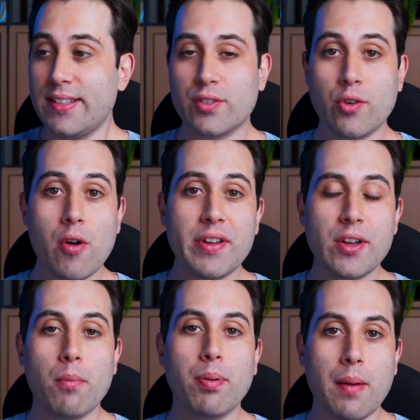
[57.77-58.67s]
It's growing
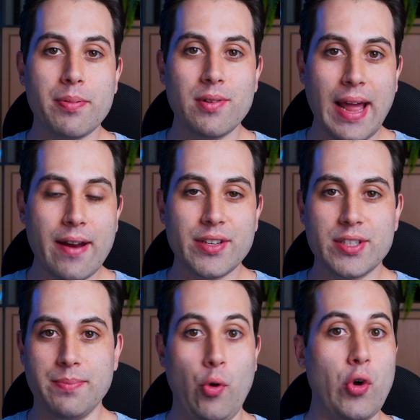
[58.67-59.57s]
on
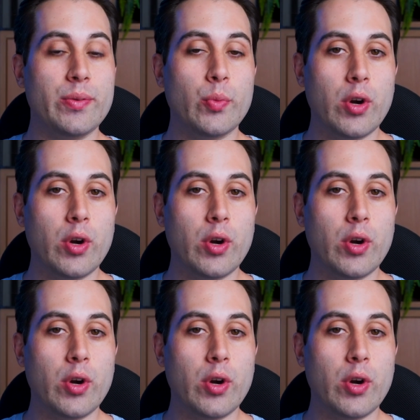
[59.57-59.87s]
popularity, more and